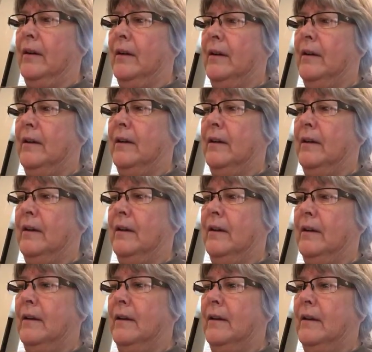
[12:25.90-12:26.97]

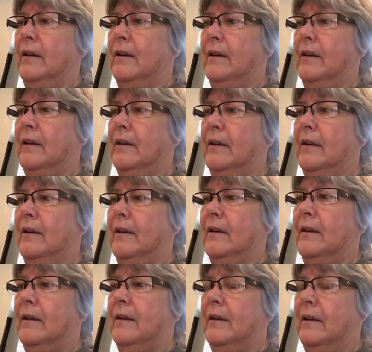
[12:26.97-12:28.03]

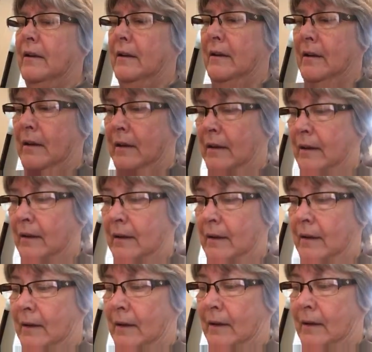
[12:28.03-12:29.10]

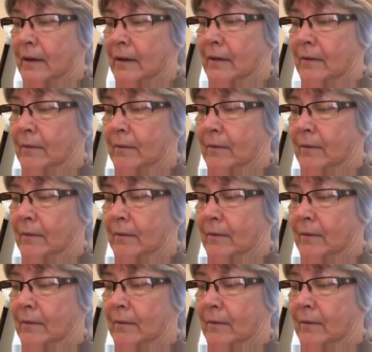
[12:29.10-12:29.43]
Nobody speaks.